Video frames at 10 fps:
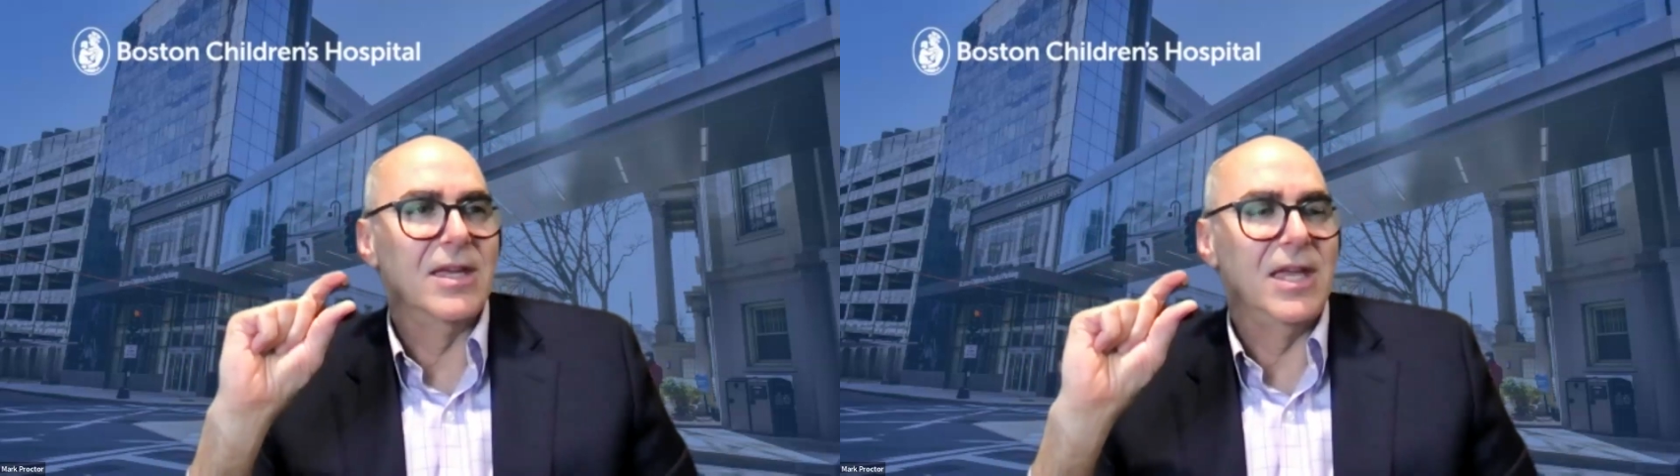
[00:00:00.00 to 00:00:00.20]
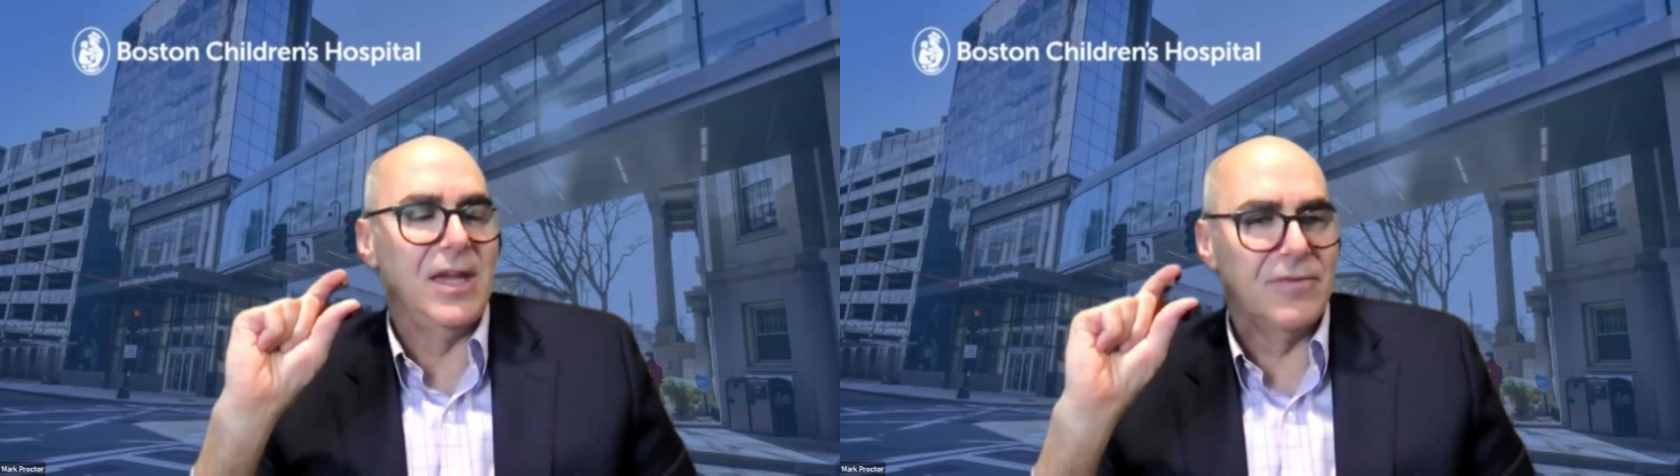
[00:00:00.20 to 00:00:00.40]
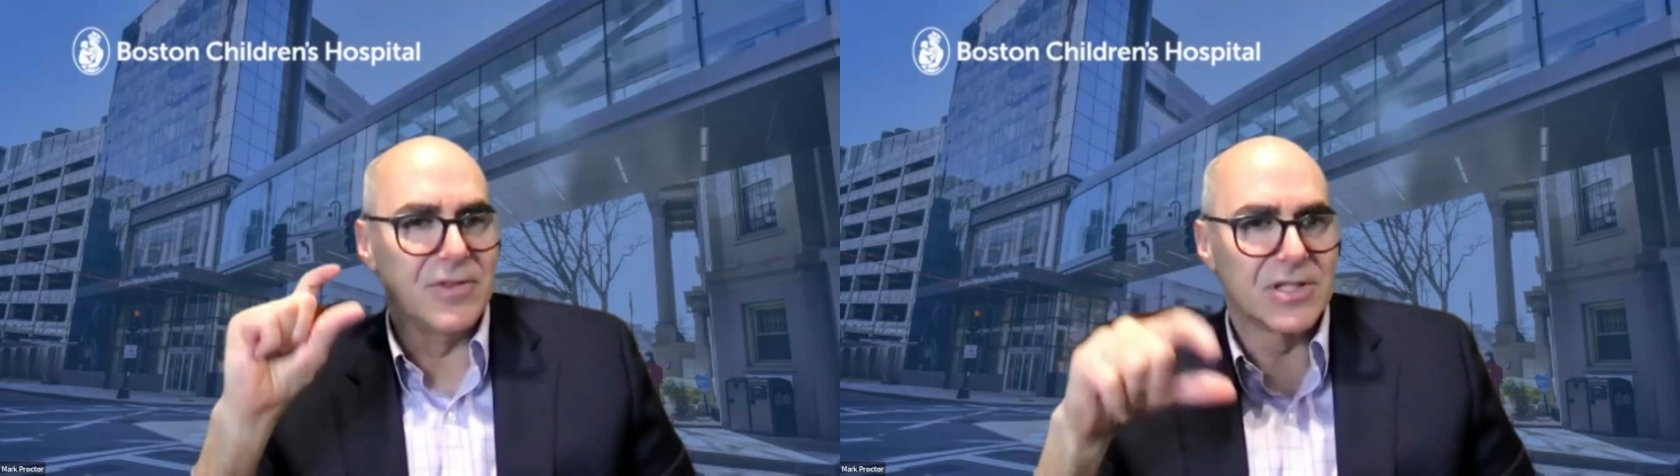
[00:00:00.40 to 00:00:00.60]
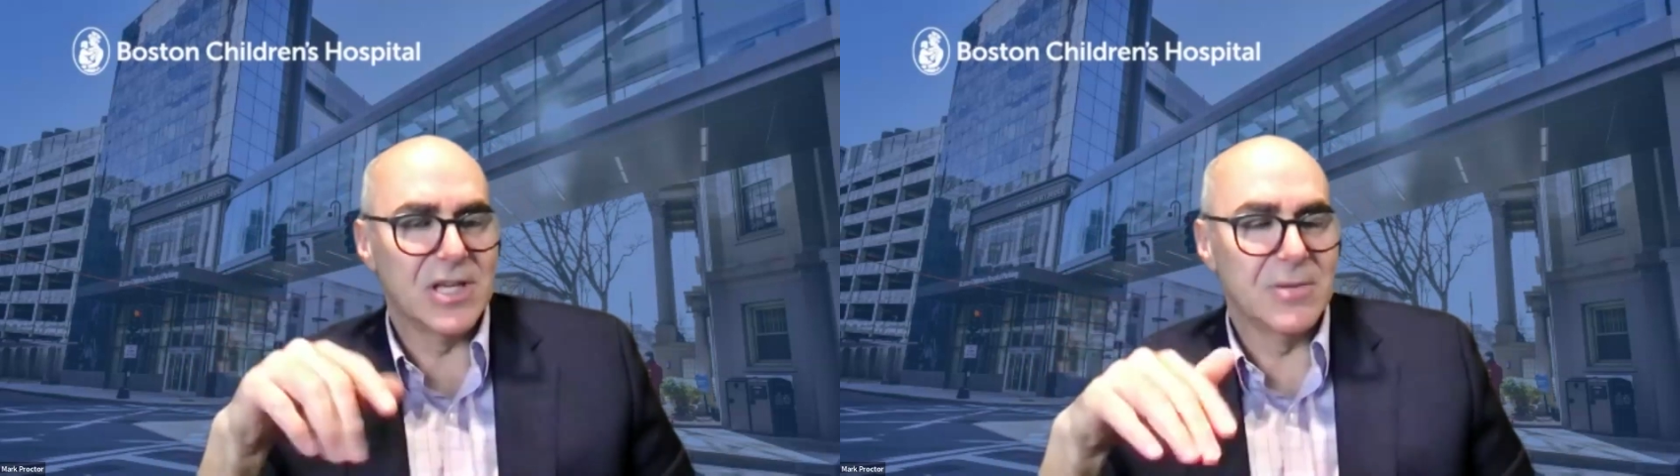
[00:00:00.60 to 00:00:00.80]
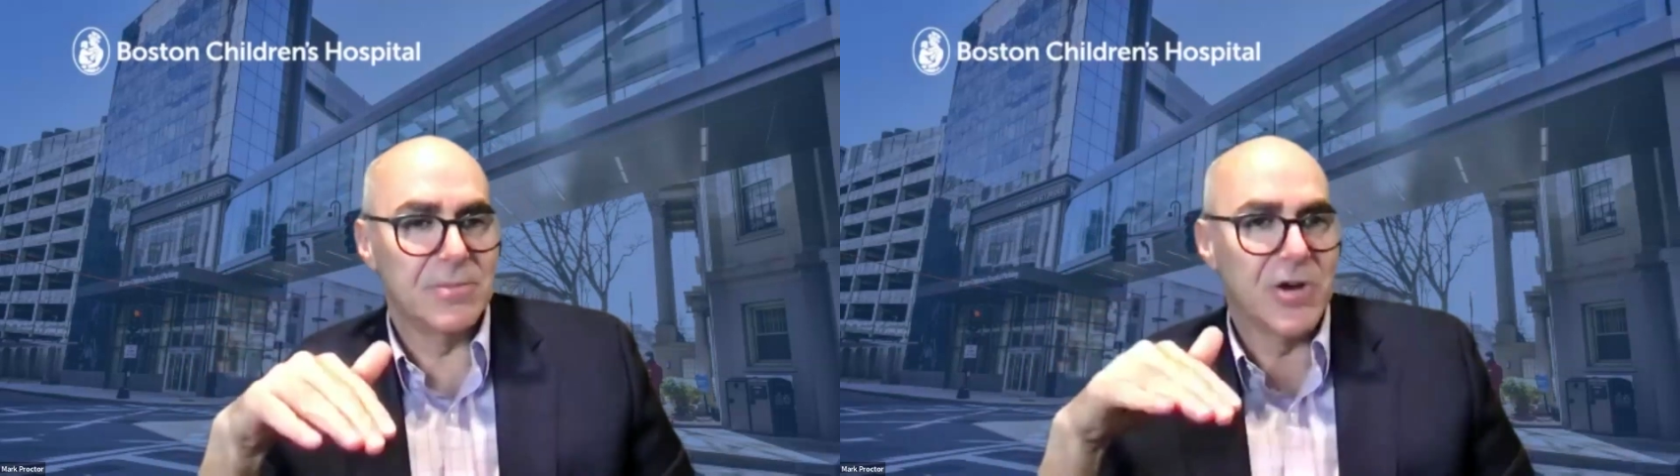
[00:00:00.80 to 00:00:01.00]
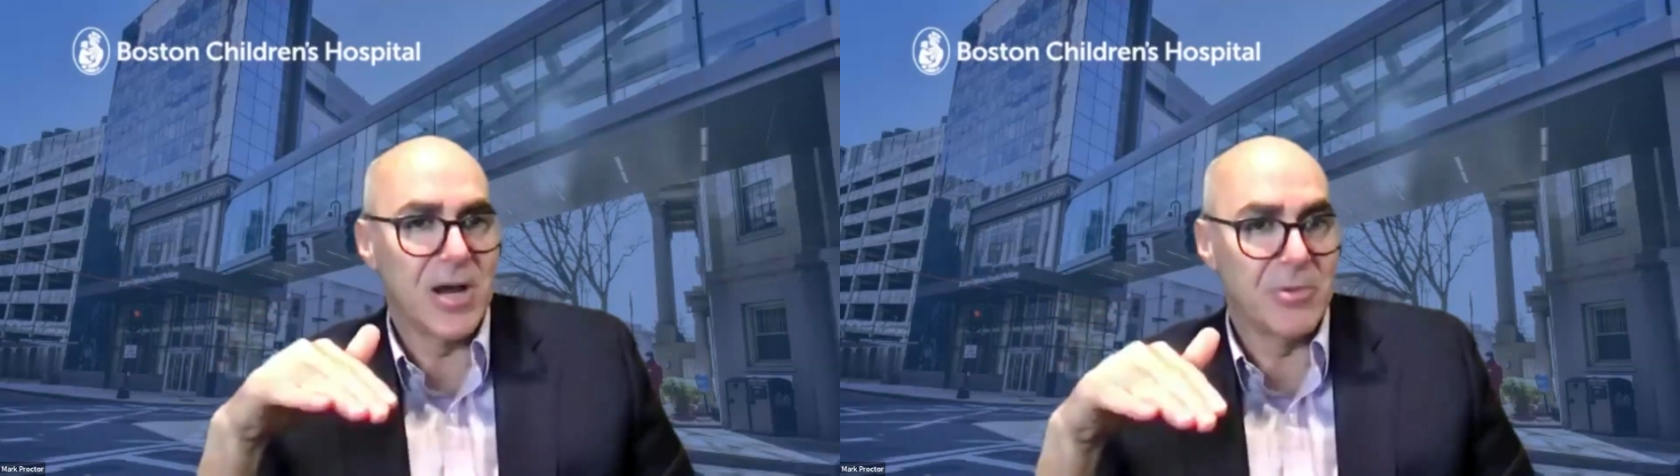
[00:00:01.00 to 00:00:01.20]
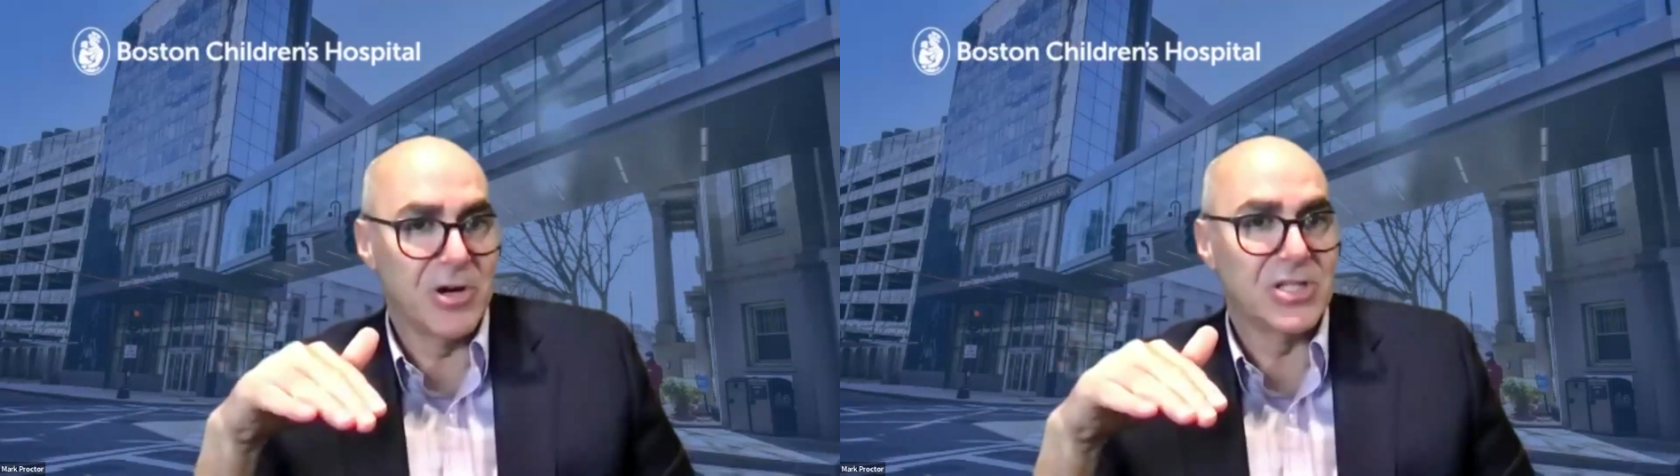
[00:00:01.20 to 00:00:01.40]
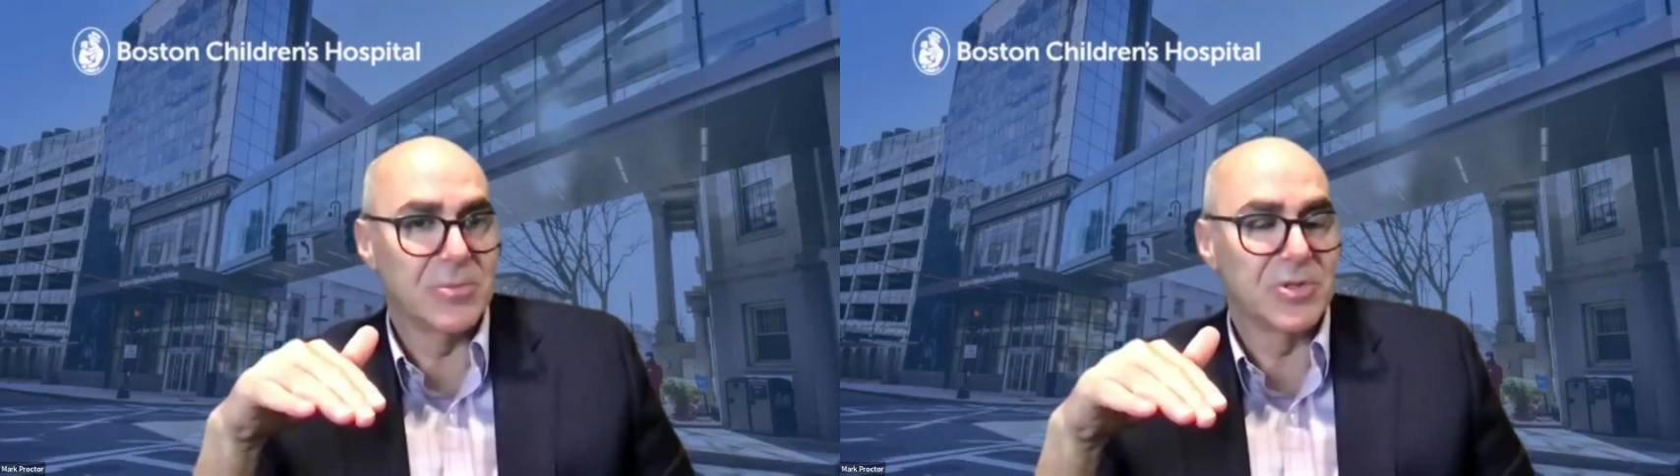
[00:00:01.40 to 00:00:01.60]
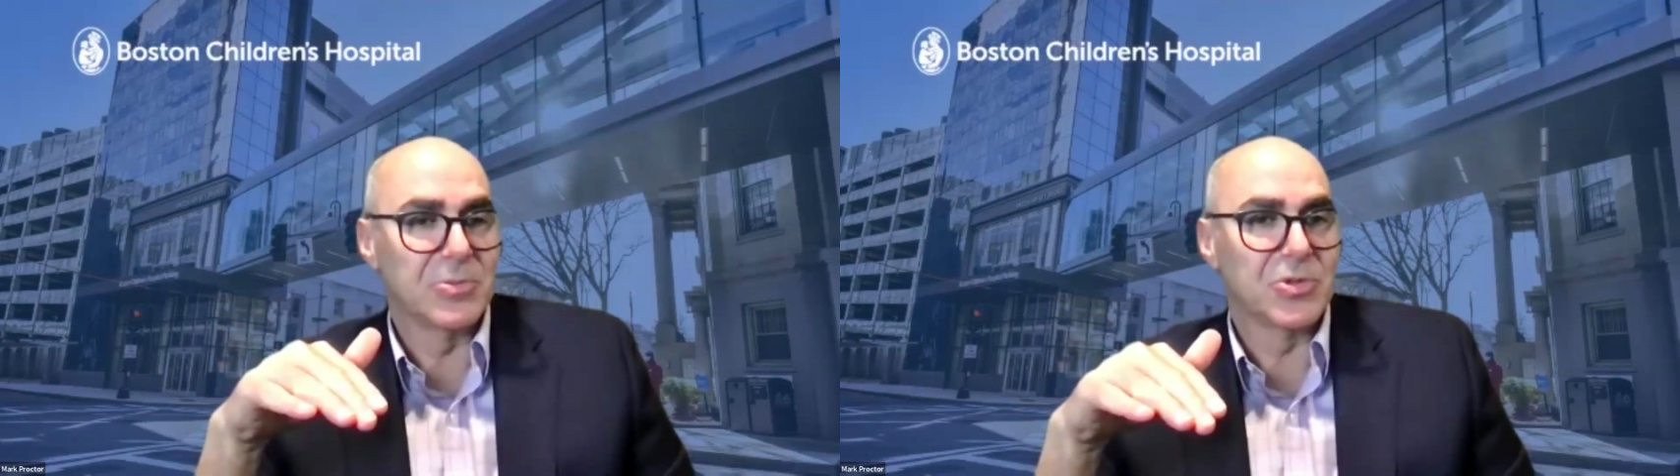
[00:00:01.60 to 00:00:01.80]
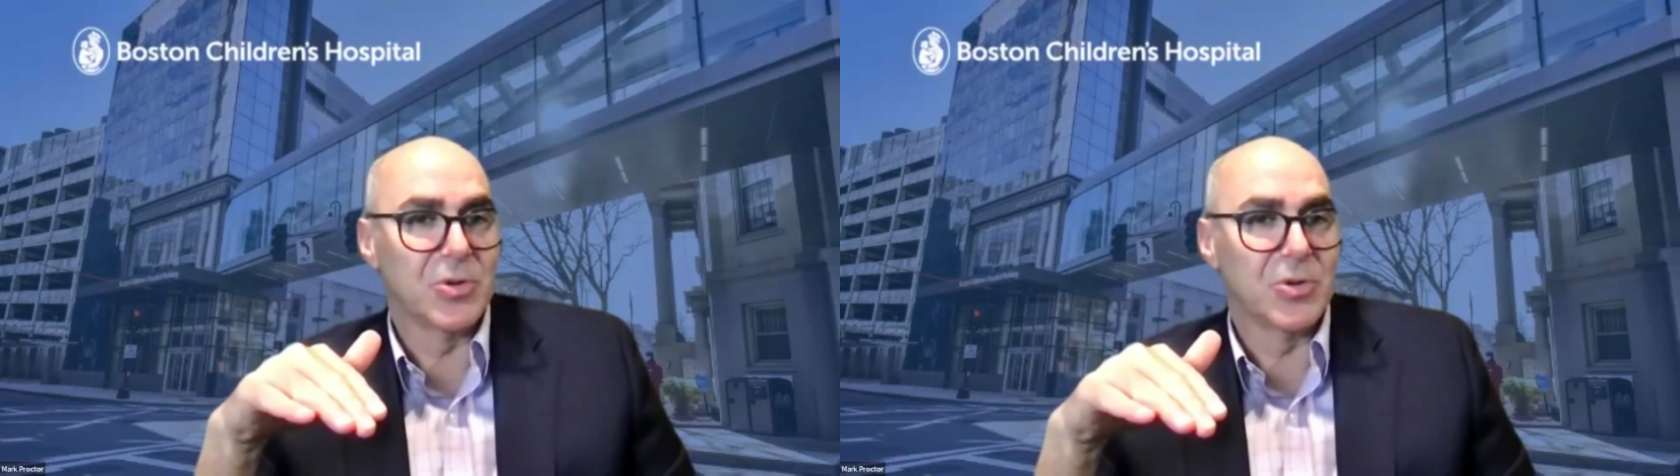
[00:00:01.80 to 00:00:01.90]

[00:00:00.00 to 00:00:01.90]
If the primary symptoms